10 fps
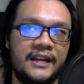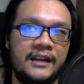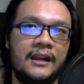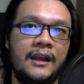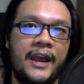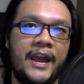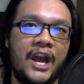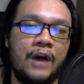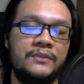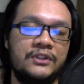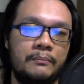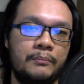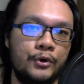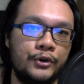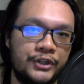It helps
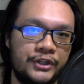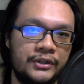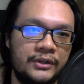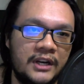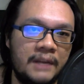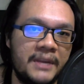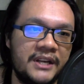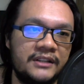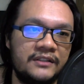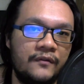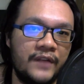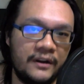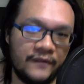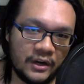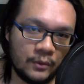push the minions
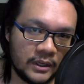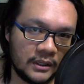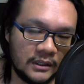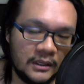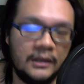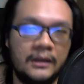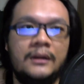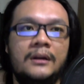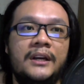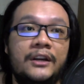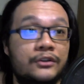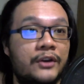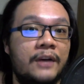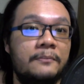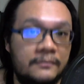very, very well. It
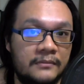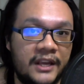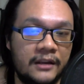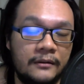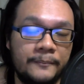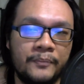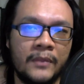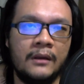also helps kill.